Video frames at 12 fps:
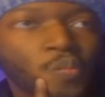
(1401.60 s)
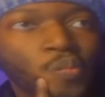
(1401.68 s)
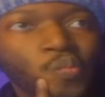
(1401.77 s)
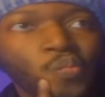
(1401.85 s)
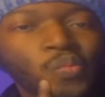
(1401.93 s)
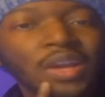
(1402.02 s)

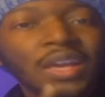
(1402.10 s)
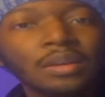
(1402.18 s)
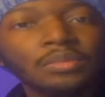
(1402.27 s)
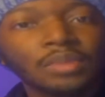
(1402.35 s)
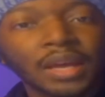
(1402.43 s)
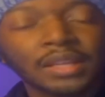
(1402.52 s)
he
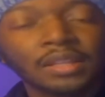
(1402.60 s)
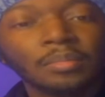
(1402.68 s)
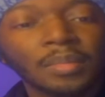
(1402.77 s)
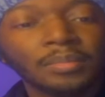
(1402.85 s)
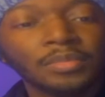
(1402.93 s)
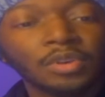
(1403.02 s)
like
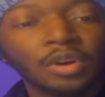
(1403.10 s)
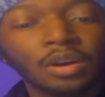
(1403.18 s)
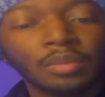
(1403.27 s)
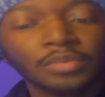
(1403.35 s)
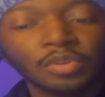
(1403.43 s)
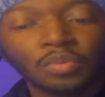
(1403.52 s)

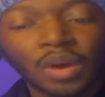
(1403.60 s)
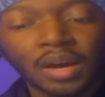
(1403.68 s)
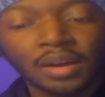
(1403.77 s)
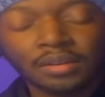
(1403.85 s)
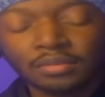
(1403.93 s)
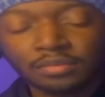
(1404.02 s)

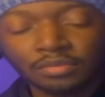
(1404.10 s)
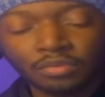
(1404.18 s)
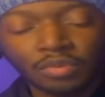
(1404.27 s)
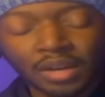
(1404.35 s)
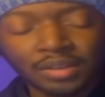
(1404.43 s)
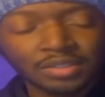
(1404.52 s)
the
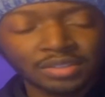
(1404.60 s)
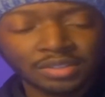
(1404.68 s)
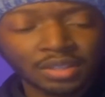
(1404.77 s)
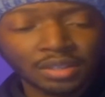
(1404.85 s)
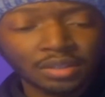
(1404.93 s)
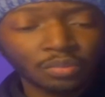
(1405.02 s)
Rada
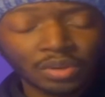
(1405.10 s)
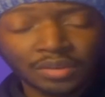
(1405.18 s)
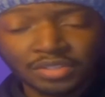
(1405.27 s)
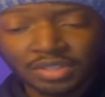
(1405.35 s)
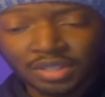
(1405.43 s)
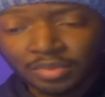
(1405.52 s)
son, whatever his
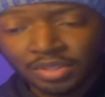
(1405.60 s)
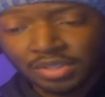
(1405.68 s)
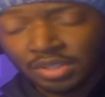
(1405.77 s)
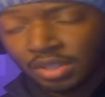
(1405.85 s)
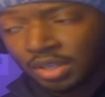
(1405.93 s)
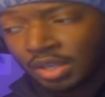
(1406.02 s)
name is,
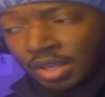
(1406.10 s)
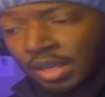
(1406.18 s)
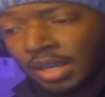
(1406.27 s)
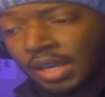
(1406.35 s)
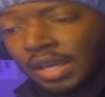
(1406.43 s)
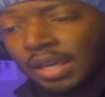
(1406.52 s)

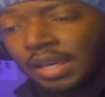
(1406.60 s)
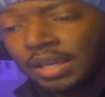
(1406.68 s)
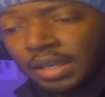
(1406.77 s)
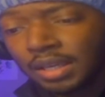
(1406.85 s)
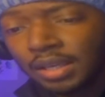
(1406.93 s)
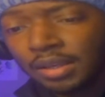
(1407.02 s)

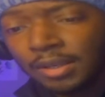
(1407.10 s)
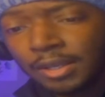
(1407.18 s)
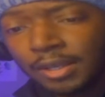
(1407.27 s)
he